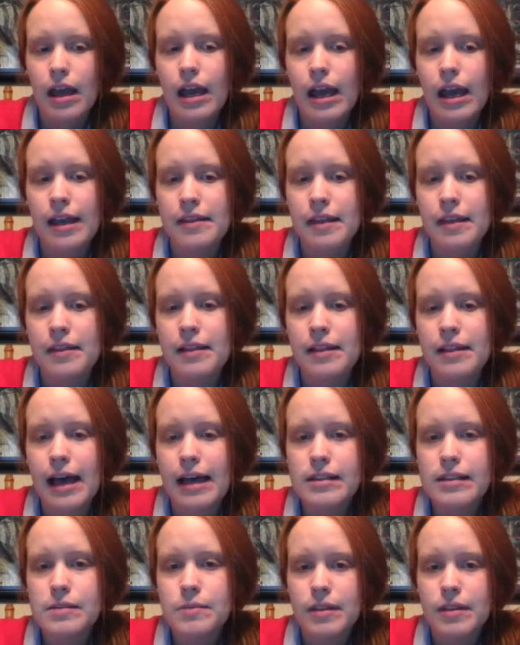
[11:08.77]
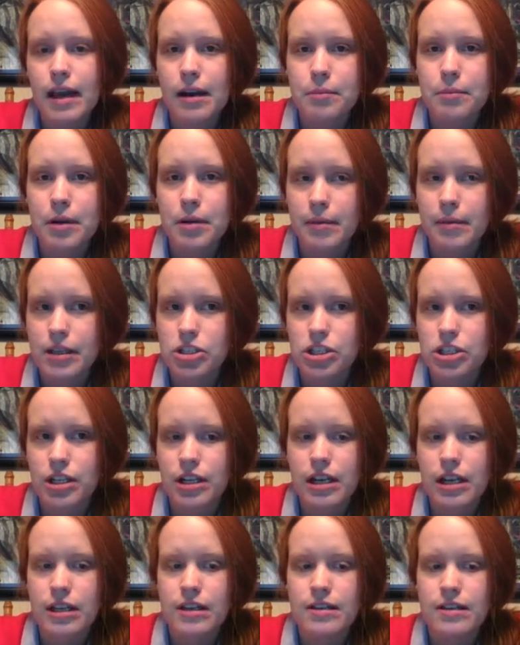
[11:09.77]
And then the last one that I'm going to mention
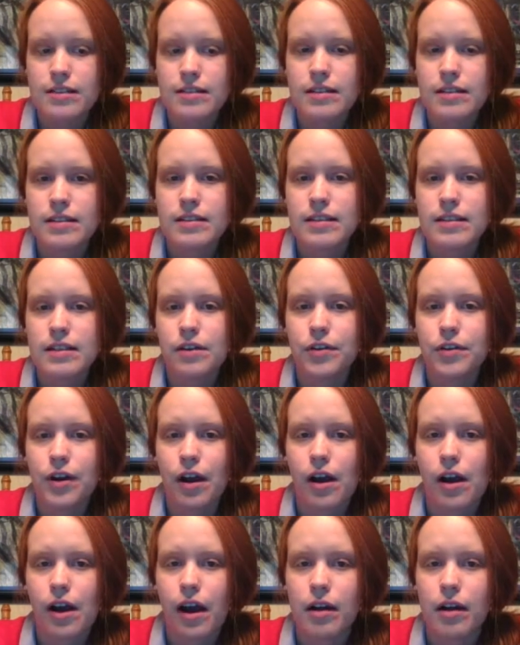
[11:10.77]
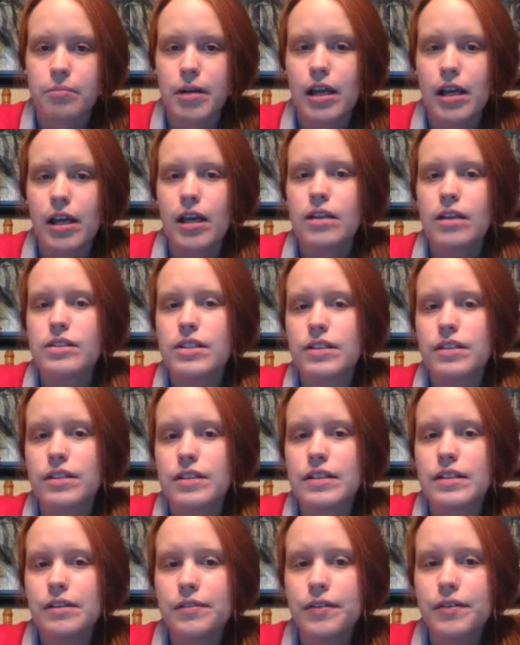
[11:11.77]
is the silver carp. So the
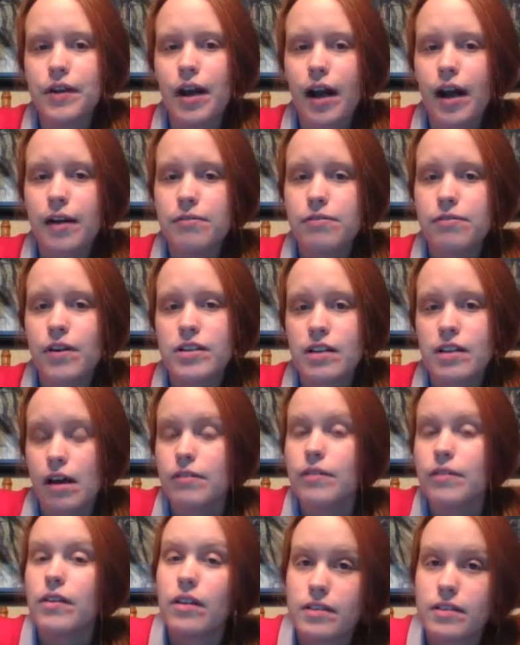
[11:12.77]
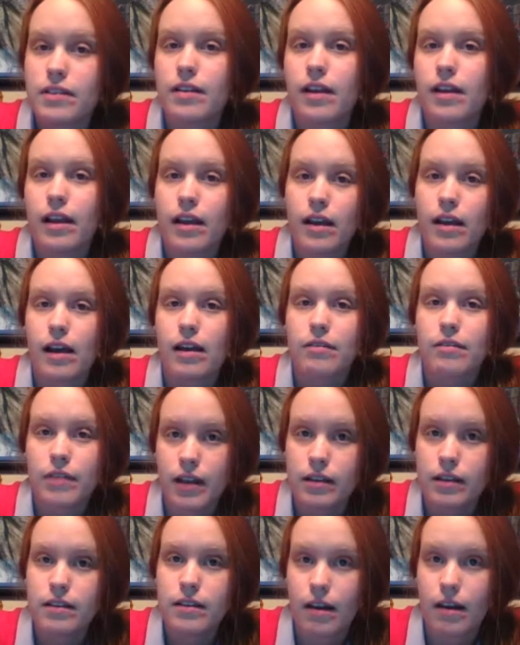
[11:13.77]
silver carp, first off, he looks like kind of like
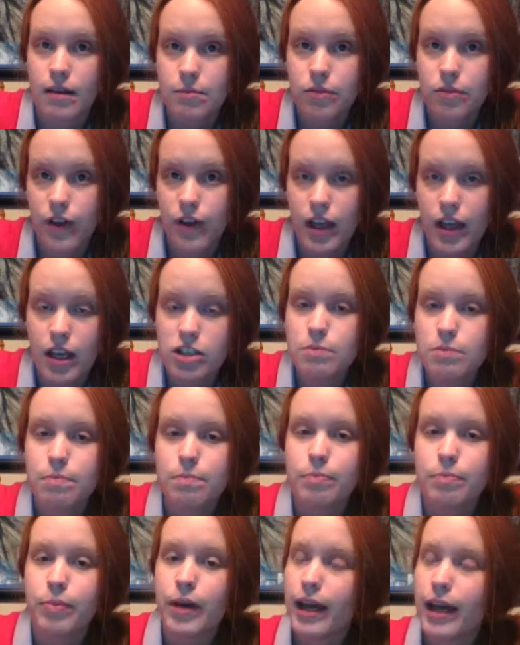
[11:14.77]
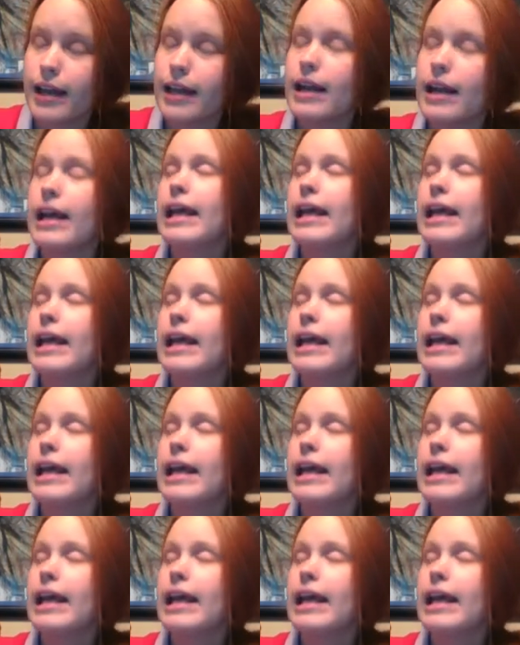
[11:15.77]
a dumb fish, but